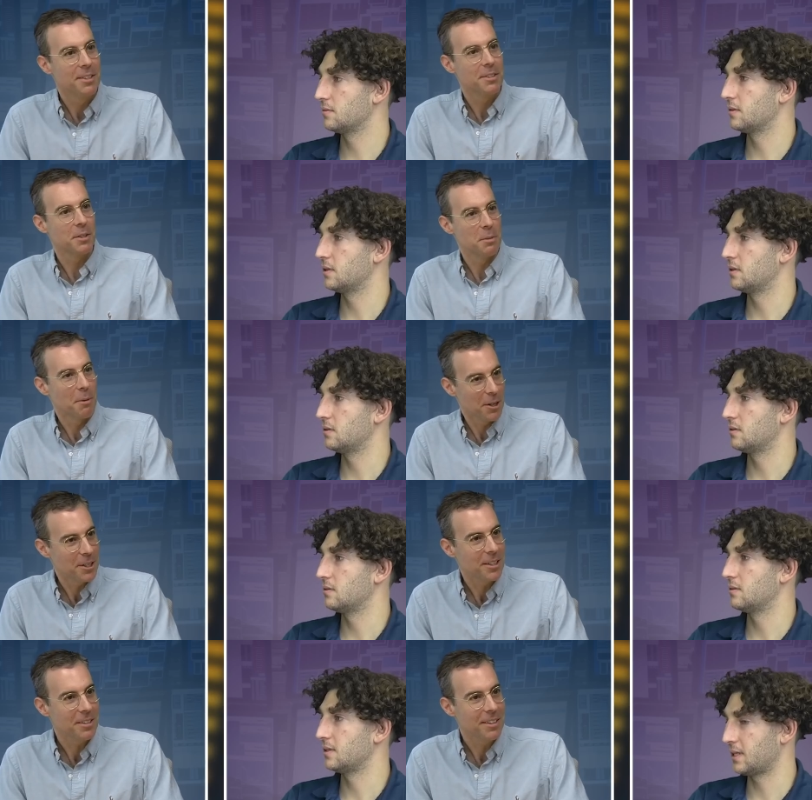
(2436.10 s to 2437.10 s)
Speaker 1: to the
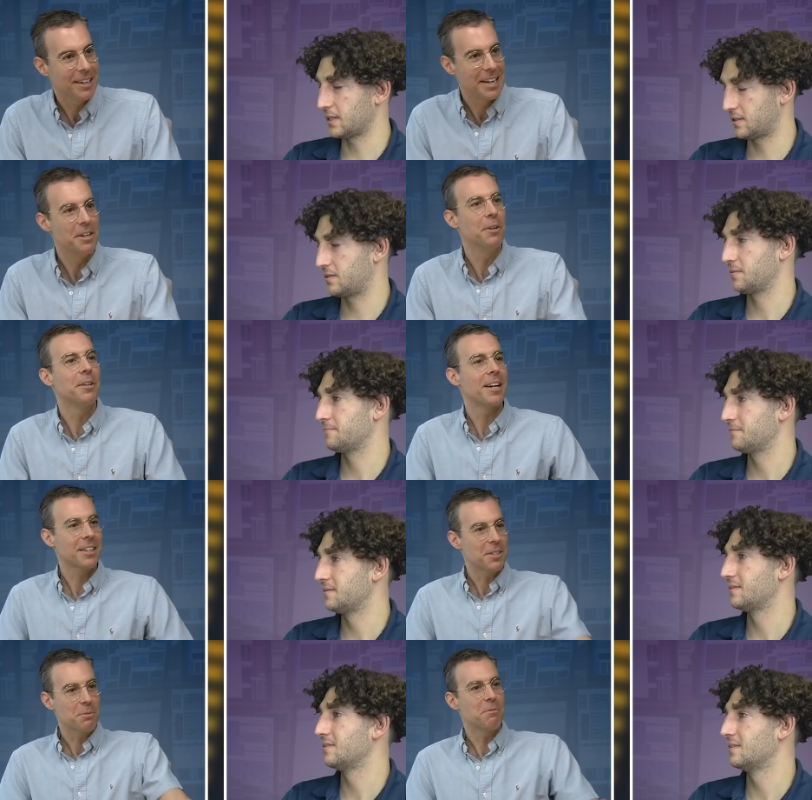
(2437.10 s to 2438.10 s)
market, yes. and I know that
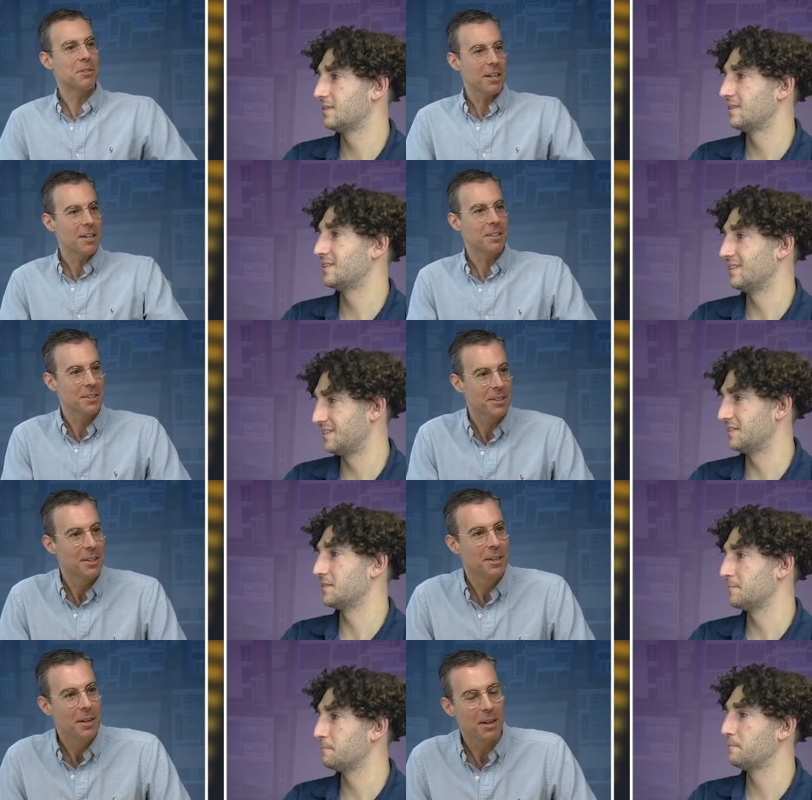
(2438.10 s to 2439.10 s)
because we've talked.
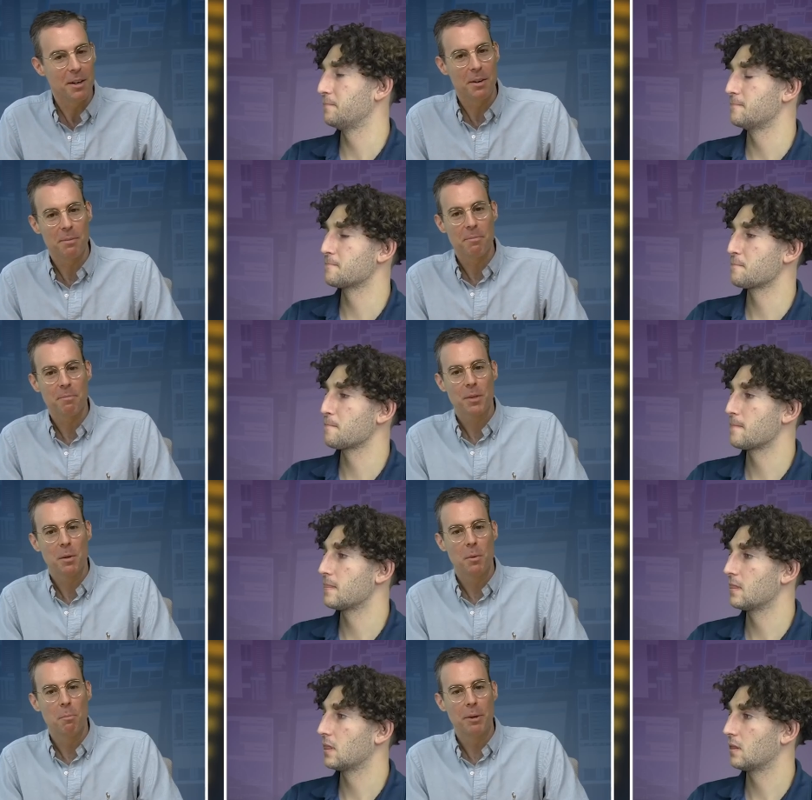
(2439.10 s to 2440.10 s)
Mm-hmm. Um,
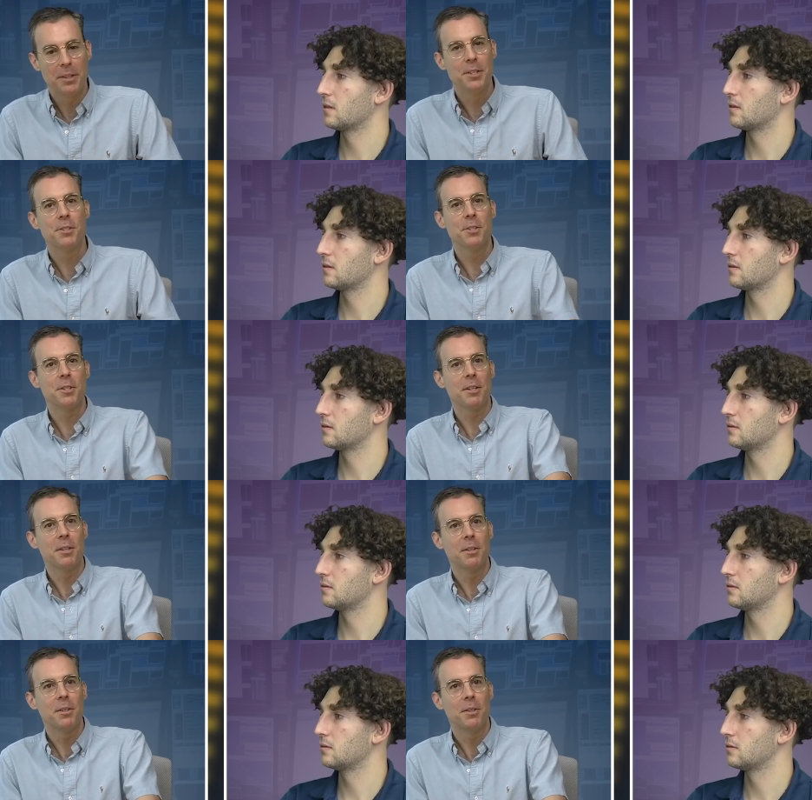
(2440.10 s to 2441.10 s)
but this is
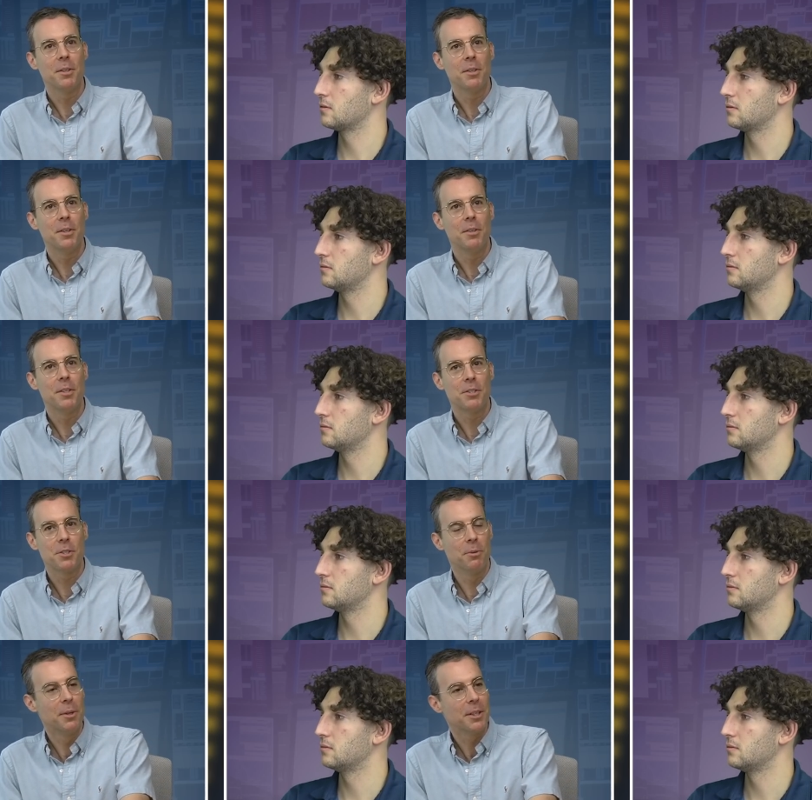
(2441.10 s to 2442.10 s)
a this is
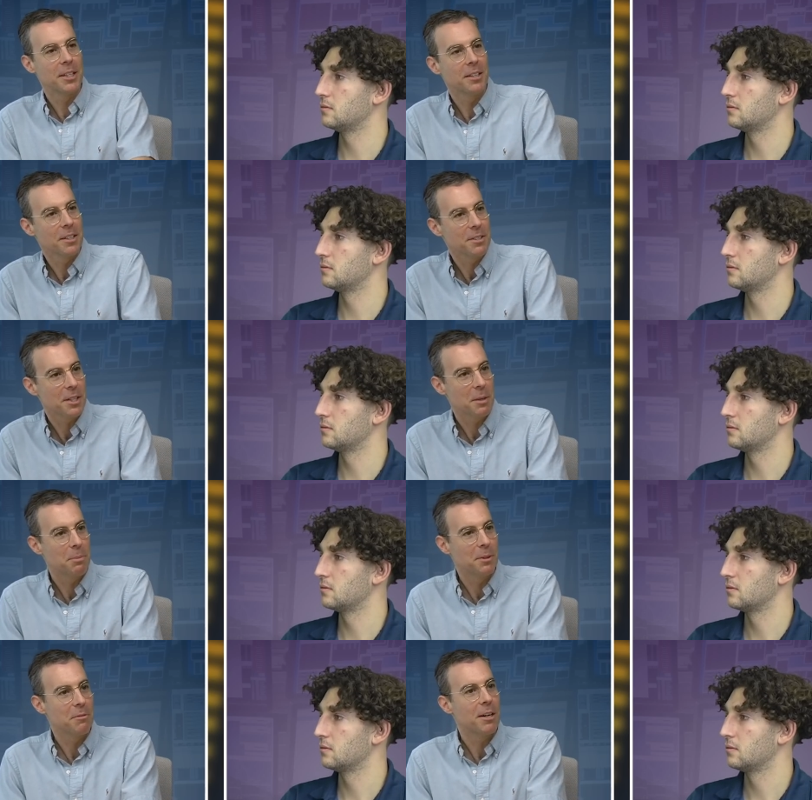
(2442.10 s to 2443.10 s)
a really good
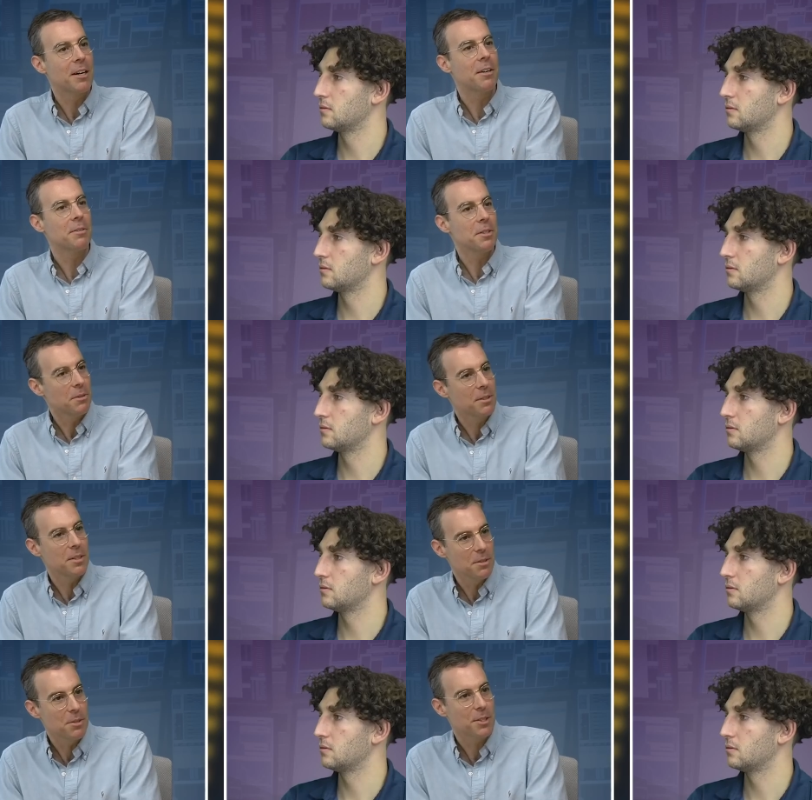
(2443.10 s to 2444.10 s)
example of how you can
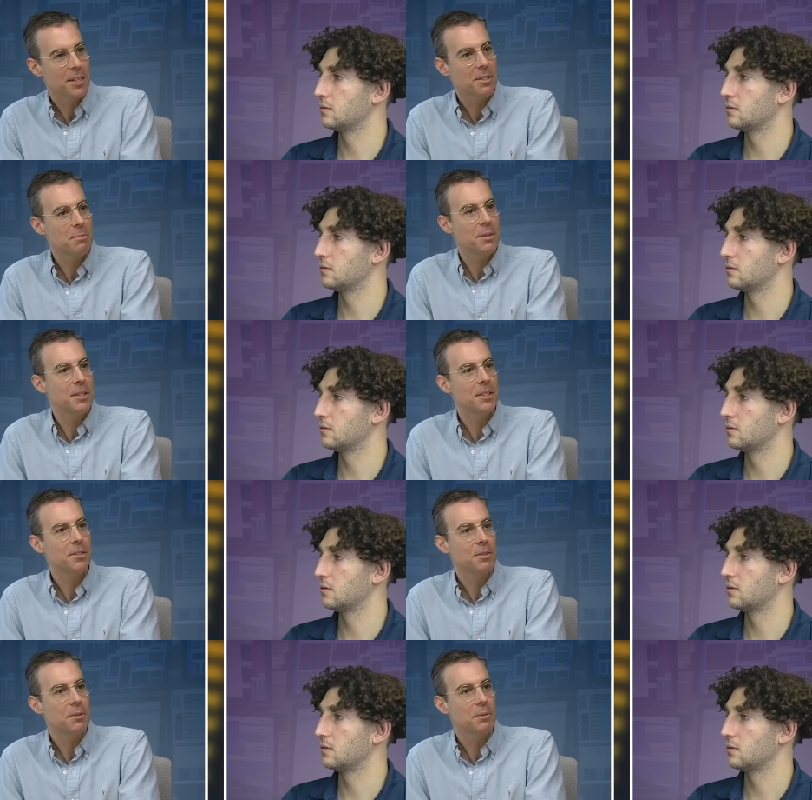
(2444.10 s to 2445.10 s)
use ChatGPT
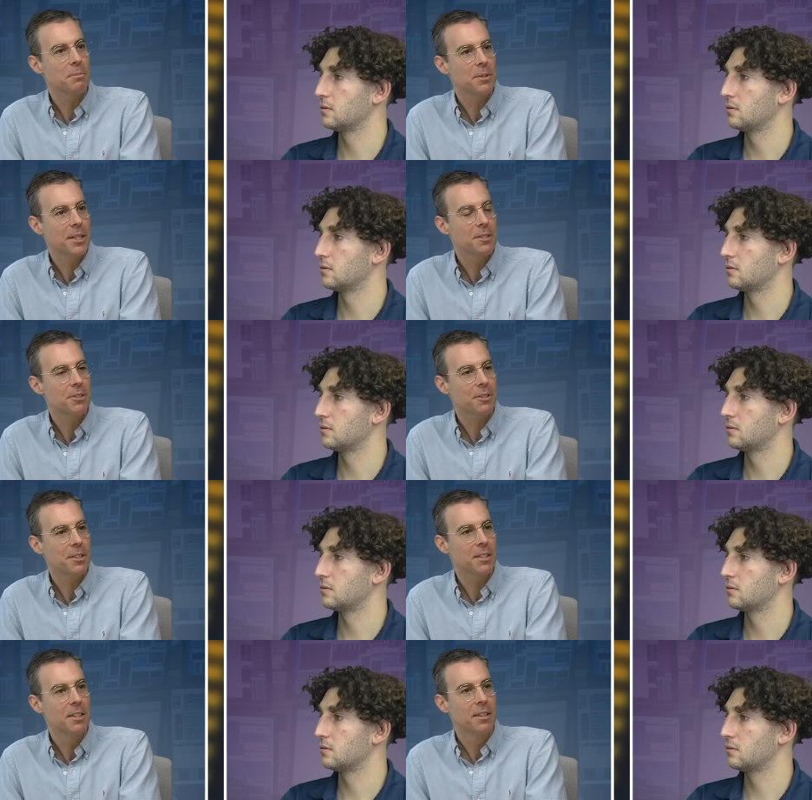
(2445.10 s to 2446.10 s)
to
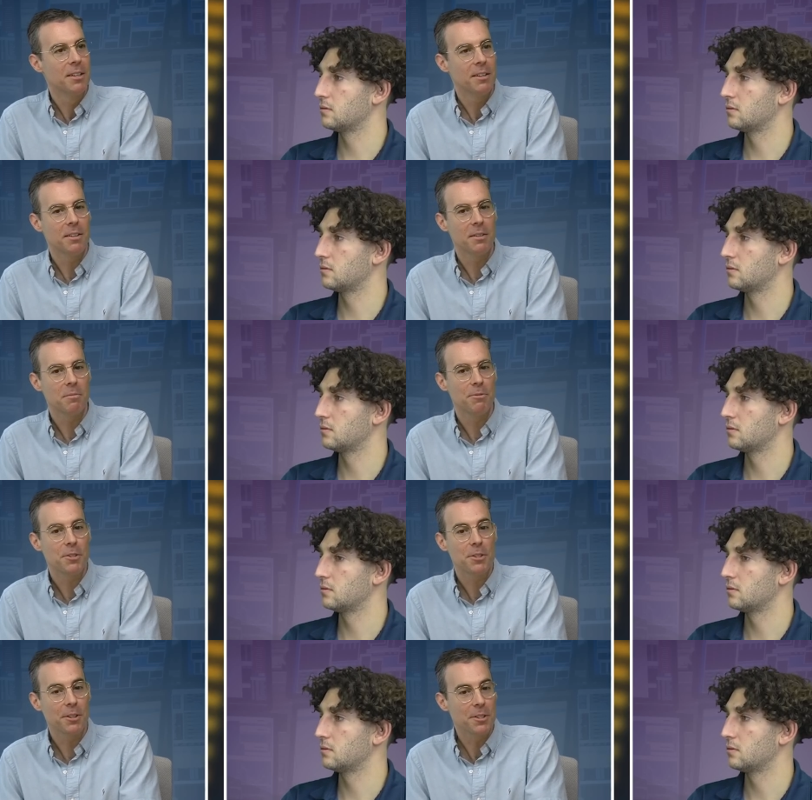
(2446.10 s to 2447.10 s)
potentially um,
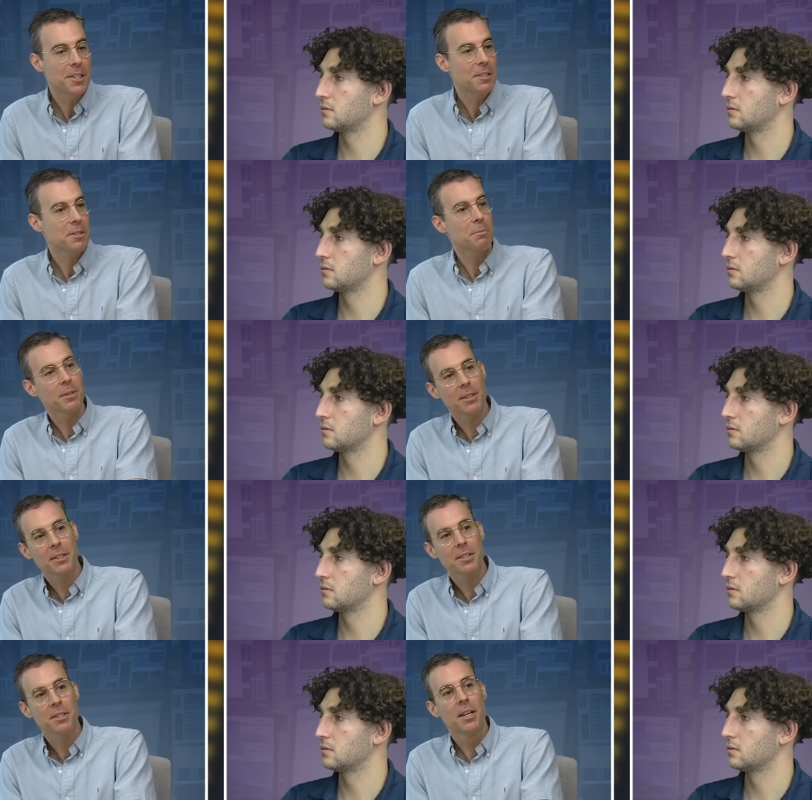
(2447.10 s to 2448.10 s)
facilitate something like
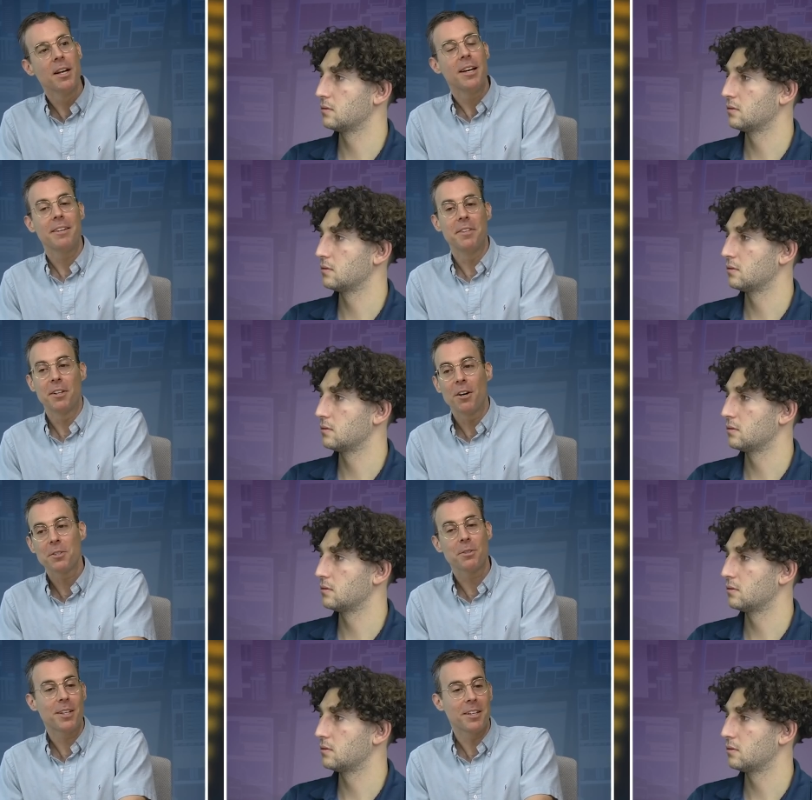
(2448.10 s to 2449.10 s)
this, and then
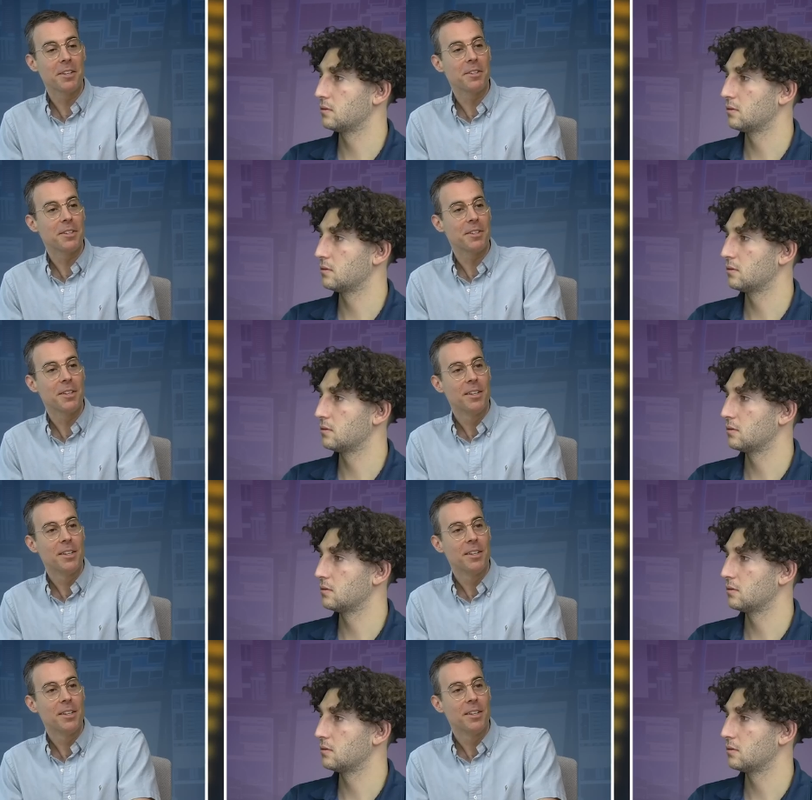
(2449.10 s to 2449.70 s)
also kind of the